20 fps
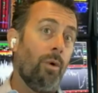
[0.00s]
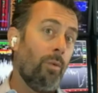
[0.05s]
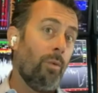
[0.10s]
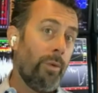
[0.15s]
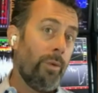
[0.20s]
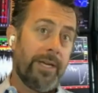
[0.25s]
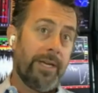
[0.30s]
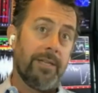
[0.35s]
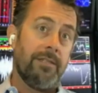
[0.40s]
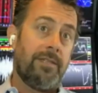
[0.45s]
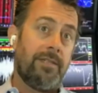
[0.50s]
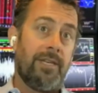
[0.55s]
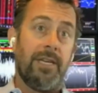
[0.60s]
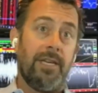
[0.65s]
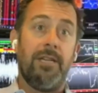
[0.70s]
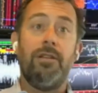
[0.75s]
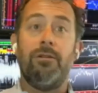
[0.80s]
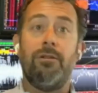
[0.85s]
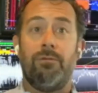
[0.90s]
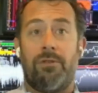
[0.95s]
What we
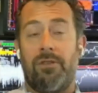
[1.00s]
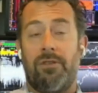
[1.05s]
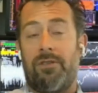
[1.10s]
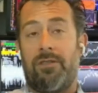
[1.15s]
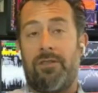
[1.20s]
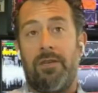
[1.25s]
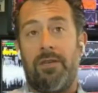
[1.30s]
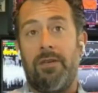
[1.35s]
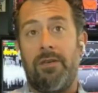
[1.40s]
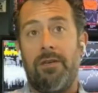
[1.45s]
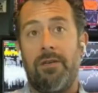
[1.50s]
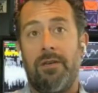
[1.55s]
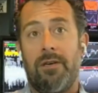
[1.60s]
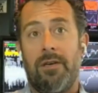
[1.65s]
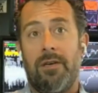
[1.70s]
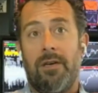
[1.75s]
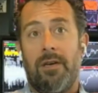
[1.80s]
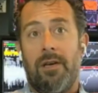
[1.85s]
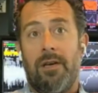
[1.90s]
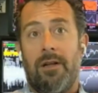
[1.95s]
continue to
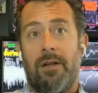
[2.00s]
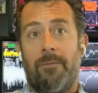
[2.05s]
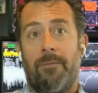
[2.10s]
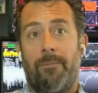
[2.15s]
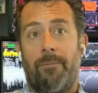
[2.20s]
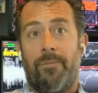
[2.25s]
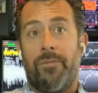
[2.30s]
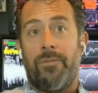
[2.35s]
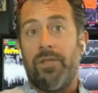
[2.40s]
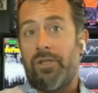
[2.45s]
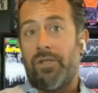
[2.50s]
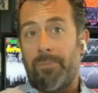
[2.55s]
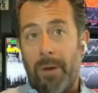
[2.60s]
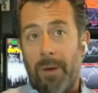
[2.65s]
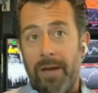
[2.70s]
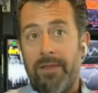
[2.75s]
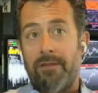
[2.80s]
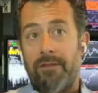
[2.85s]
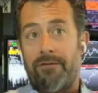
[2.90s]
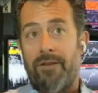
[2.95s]
see,
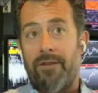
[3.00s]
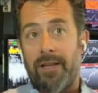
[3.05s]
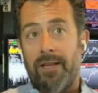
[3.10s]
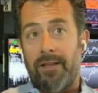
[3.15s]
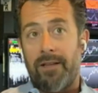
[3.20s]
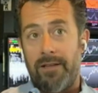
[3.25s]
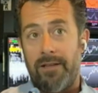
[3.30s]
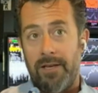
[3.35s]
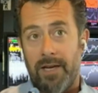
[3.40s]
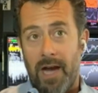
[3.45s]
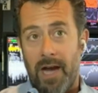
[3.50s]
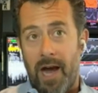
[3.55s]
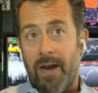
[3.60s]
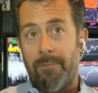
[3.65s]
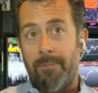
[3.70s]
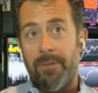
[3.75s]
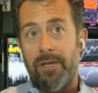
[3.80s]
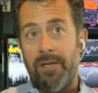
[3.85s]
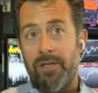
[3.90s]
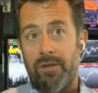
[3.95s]
despite the fact that the
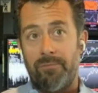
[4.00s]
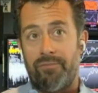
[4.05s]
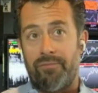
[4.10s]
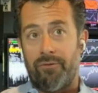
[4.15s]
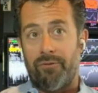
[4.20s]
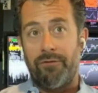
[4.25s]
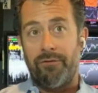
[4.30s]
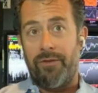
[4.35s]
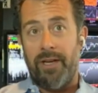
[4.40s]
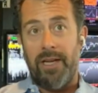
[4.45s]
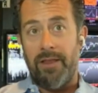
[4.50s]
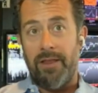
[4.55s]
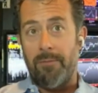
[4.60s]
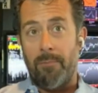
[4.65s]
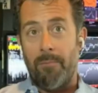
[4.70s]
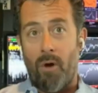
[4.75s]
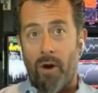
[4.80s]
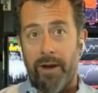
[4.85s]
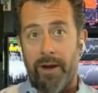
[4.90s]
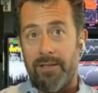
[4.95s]
economy is improving
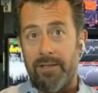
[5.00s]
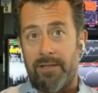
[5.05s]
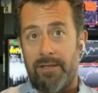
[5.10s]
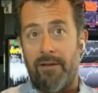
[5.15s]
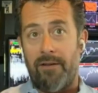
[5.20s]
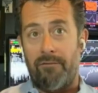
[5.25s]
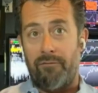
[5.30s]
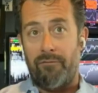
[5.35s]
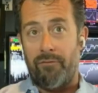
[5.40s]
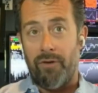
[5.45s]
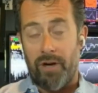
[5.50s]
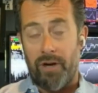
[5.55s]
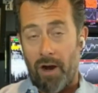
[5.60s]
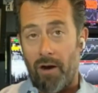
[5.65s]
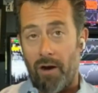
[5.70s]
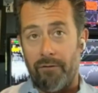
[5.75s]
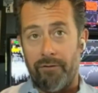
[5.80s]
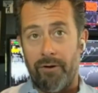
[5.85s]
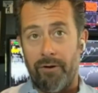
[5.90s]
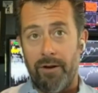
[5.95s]
and the markets have
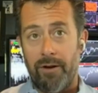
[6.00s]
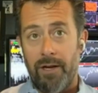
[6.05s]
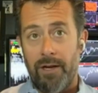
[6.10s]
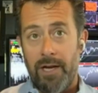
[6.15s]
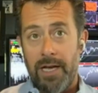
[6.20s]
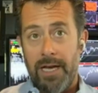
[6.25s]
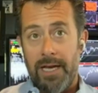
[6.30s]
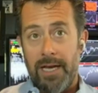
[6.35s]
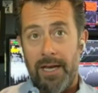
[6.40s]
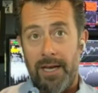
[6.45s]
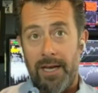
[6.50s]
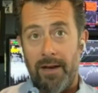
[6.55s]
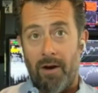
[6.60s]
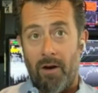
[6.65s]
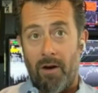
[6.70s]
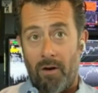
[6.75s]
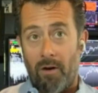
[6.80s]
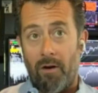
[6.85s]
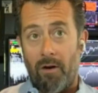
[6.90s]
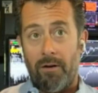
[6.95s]
recovered,
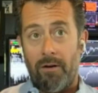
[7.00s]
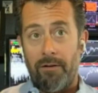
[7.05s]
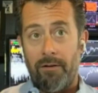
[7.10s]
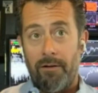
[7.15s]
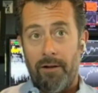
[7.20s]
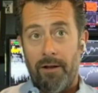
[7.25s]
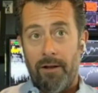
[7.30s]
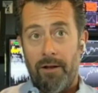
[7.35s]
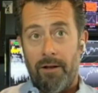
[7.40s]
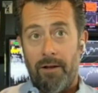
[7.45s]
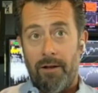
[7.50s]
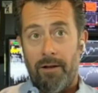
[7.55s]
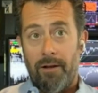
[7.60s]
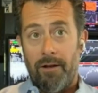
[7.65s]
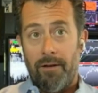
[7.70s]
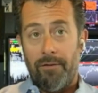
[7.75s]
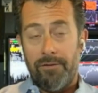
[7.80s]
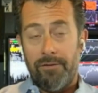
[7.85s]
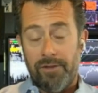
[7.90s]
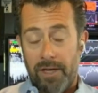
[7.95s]
are
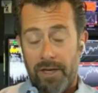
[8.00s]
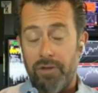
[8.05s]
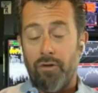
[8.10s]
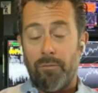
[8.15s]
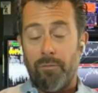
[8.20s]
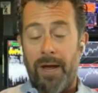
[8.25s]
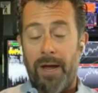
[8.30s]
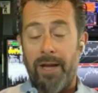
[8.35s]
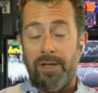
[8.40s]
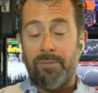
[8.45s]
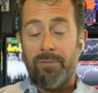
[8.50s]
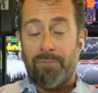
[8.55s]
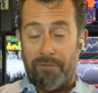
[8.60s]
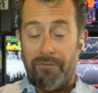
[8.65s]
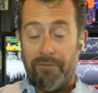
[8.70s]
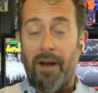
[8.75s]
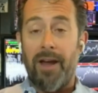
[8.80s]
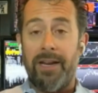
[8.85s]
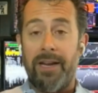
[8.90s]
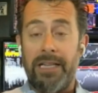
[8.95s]
central banks
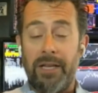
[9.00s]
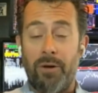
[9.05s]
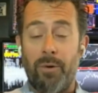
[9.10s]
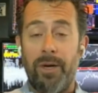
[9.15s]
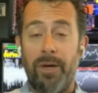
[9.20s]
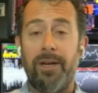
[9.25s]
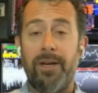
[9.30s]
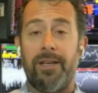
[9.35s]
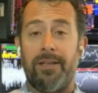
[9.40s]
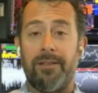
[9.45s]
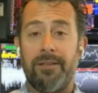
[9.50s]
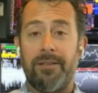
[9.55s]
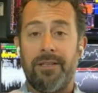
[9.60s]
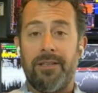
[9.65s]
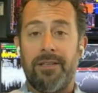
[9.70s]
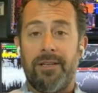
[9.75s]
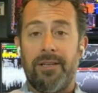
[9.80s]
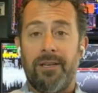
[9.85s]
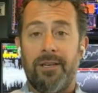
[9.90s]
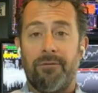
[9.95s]
providing liquidity.
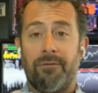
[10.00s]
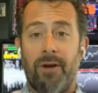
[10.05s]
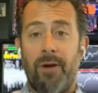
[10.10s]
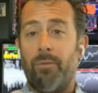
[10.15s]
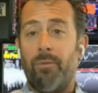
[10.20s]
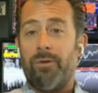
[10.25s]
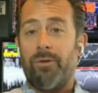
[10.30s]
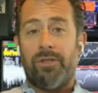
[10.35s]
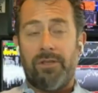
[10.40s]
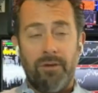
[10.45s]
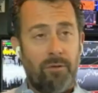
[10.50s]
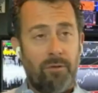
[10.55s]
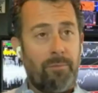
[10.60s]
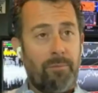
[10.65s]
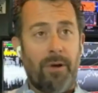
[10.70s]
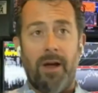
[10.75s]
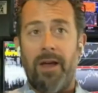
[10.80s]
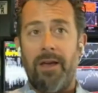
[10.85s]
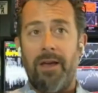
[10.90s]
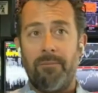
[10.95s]
Right, we're
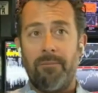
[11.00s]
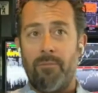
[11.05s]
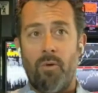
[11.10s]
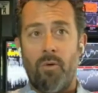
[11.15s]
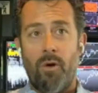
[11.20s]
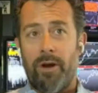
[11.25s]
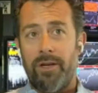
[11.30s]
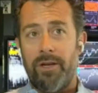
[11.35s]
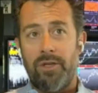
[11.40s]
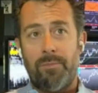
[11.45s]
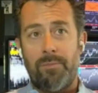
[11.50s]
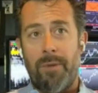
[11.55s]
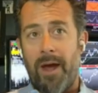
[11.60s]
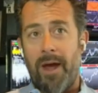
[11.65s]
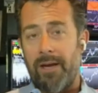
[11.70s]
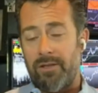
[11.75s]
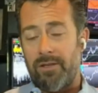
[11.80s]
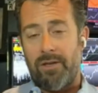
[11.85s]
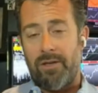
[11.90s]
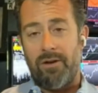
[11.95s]
still buying
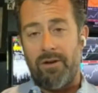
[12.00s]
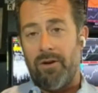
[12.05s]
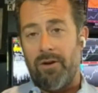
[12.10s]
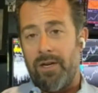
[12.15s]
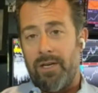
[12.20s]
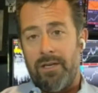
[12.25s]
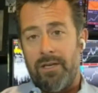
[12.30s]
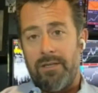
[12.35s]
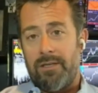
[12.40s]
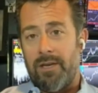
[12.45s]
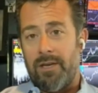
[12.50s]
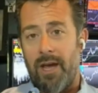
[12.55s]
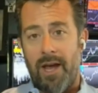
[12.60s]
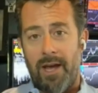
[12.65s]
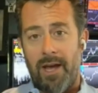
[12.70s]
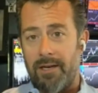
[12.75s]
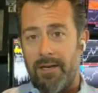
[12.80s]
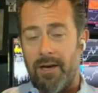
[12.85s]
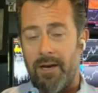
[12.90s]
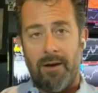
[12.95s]
mortgage-backed securities
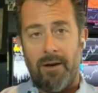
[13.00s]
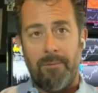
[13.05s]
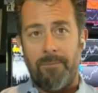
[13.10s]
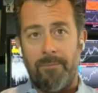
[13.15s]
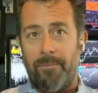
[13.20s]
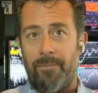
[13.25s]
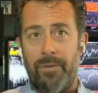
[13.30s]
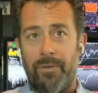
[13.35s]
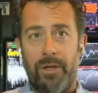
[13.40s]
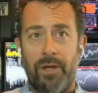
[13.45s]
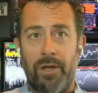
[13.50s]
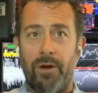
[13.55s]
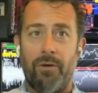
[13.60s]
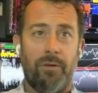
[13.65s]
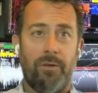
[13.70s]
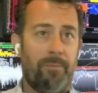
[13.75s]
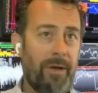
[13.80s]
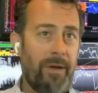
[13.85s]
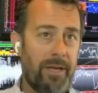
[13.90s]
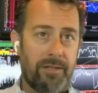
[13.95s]
at um,
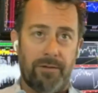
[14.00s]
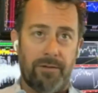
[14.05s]
you know the